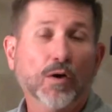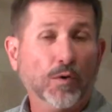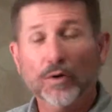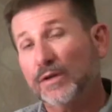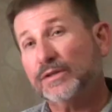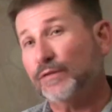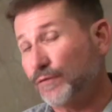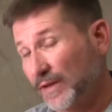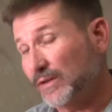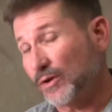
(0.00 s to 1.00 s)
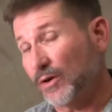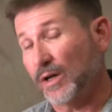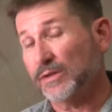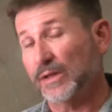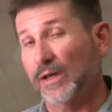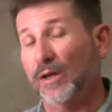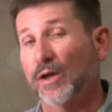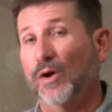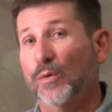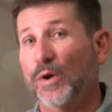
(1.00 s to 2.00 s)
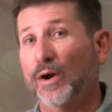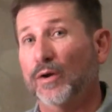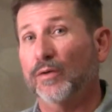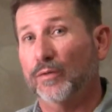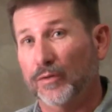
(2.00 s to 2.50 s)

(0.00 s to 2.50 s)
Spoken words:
Or else a fence crossing where